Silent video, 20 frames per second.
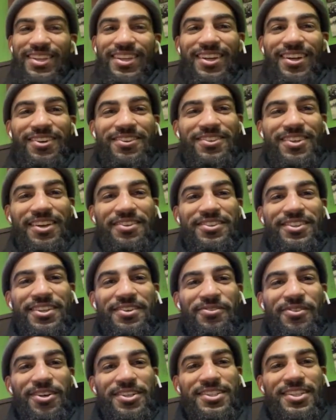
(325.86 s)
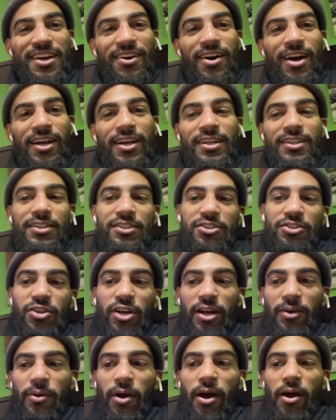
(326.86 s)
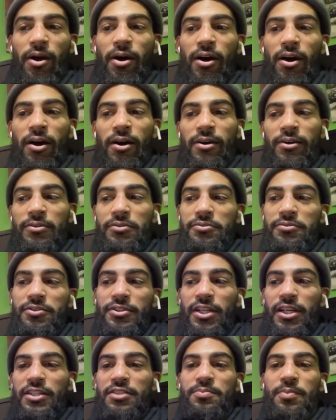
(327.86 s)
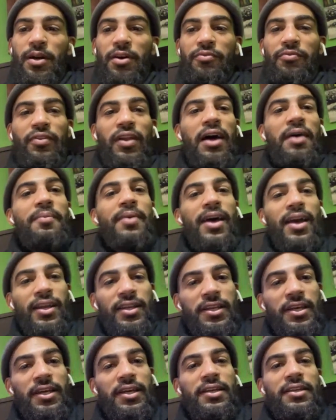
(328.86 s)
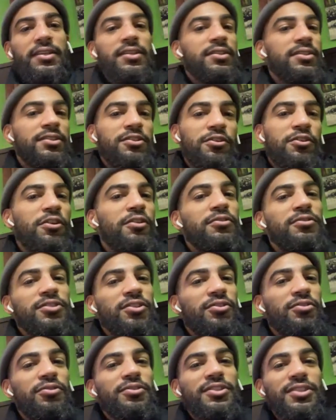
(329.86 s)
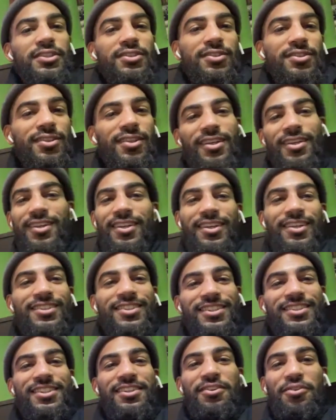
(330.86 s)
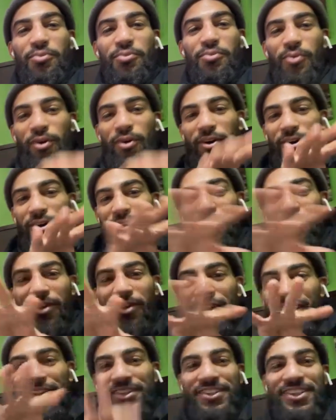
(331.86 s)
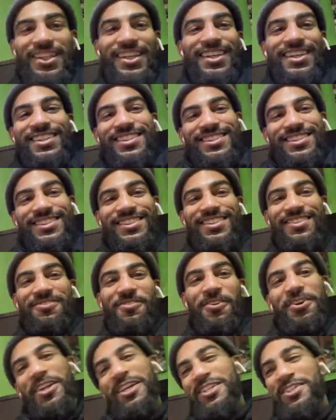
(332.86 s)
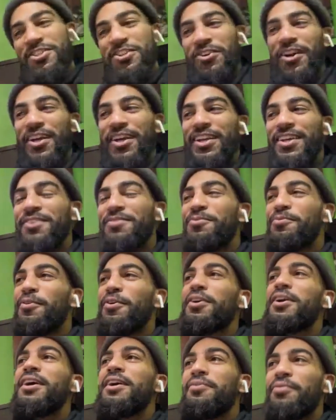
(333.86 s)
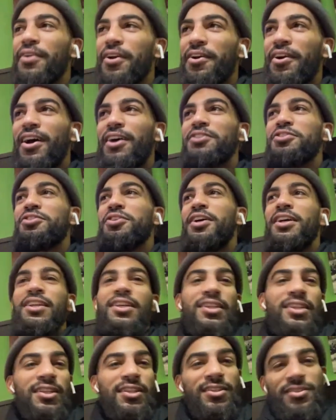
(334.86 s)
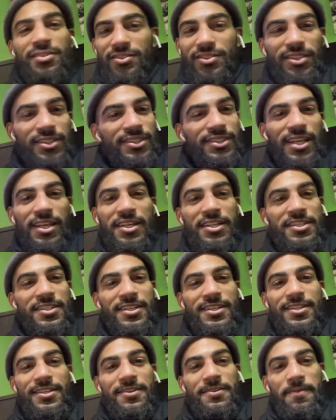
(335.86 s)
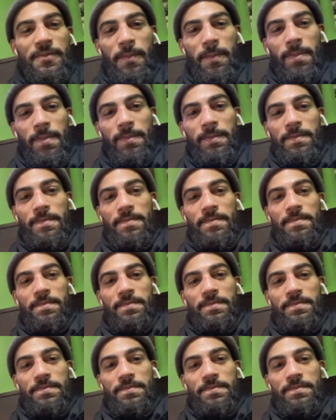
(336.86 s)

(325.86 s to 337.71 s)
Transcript: you know, everything works out. I cut the I changed my flyback date, and you know, so it's just little working around little things. Yep. Figure out training, and just stay consistent. Good, man. That's